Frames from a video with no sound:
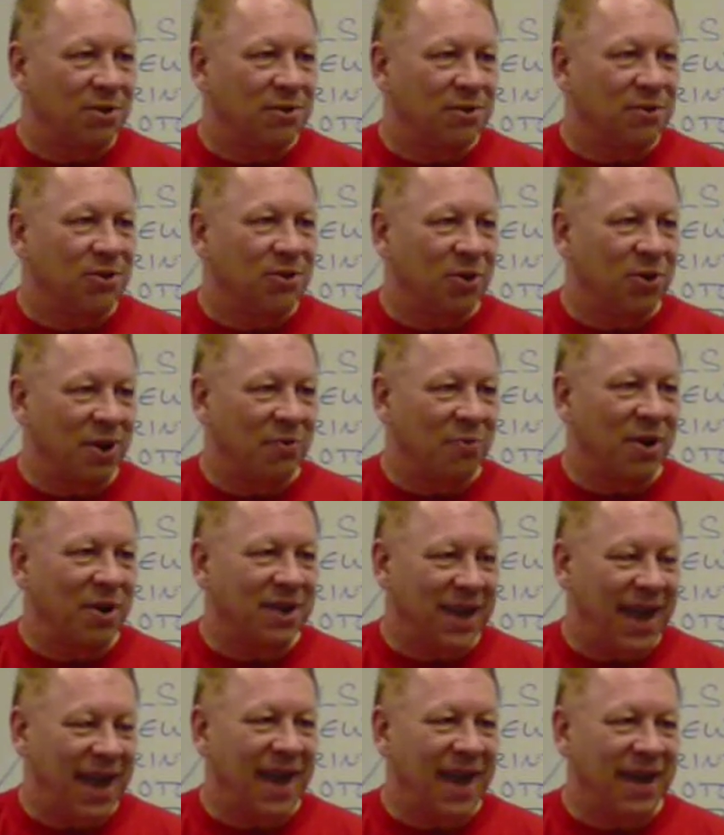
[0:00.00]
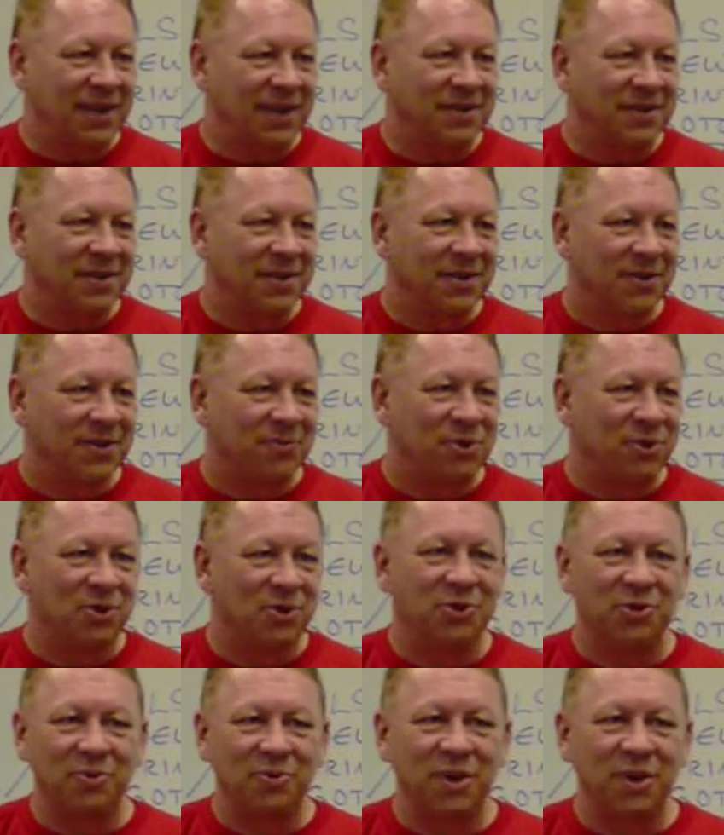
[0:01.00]
so they went to 8, which
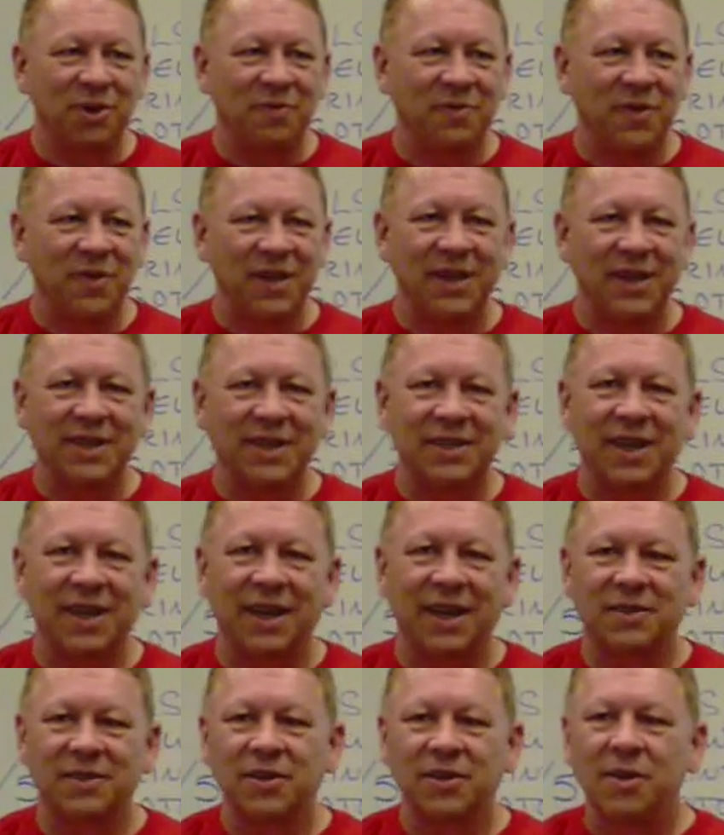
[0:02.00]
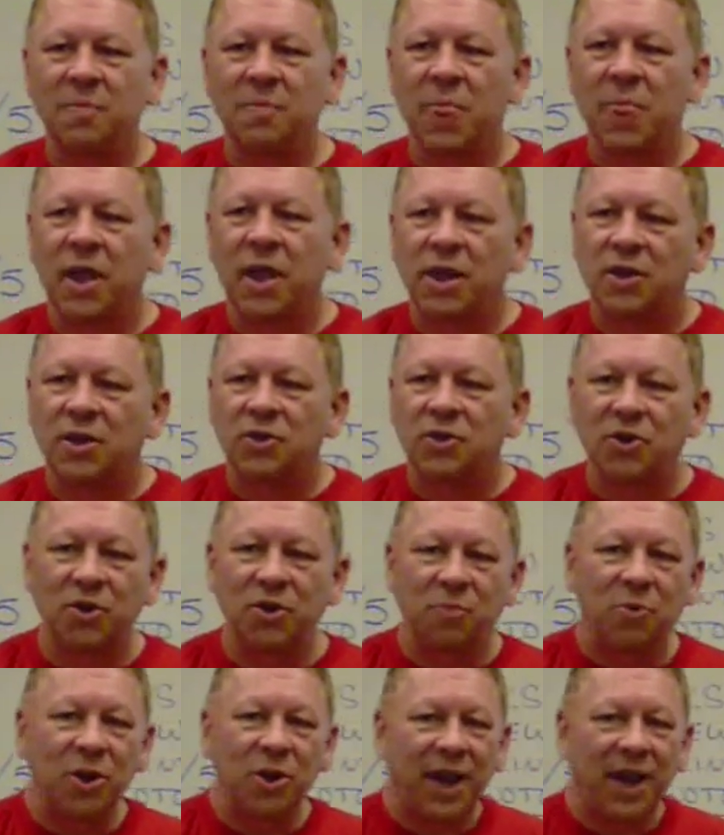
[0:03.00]
is 256. So you
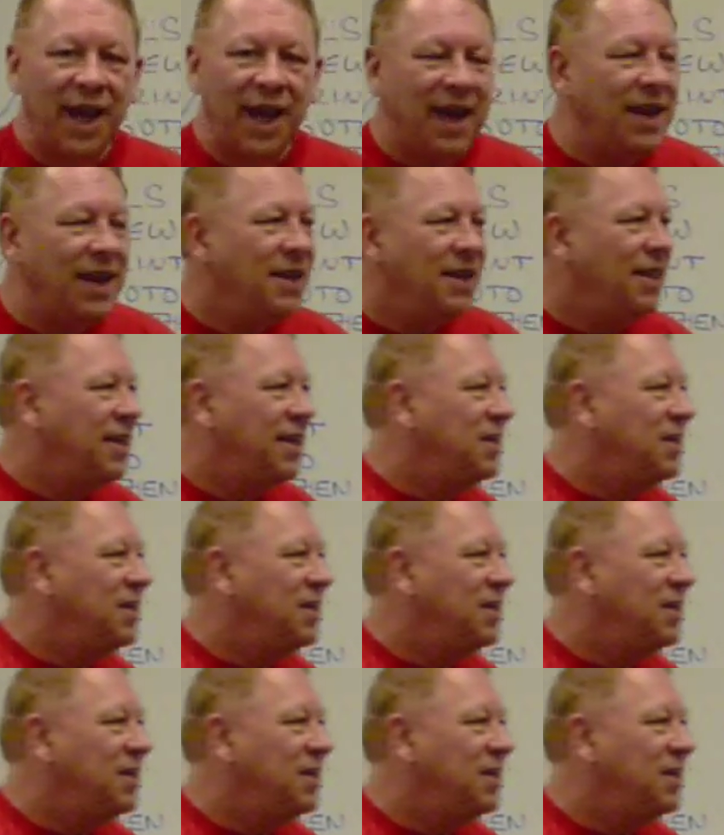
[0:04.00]
put 8 of these